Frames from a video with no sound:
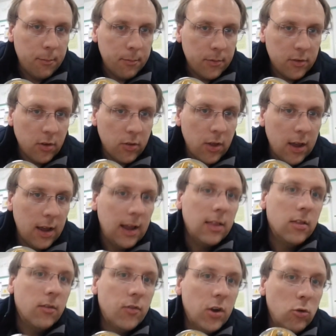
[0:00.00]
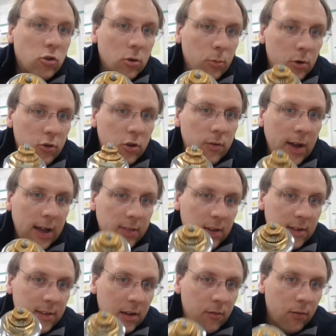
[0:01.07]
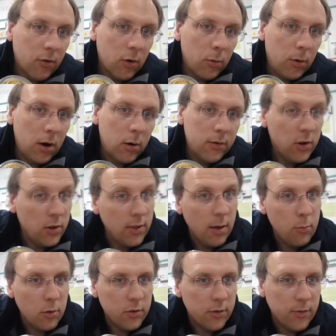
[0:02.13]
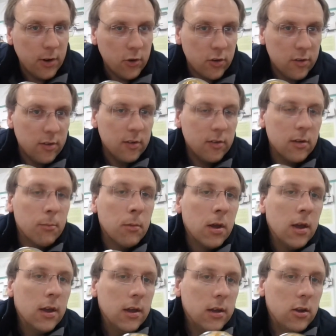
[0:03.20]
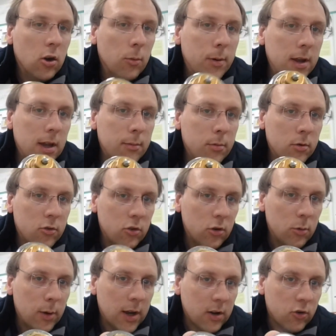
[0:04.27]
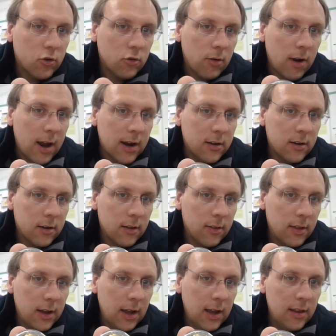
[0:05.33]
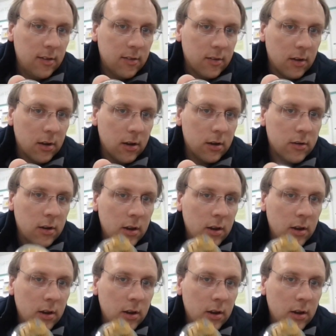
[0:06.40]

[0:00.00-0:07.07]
So that in the future, once you've had these in for a while, if you then want to flush your system, you'll be able to extract the insert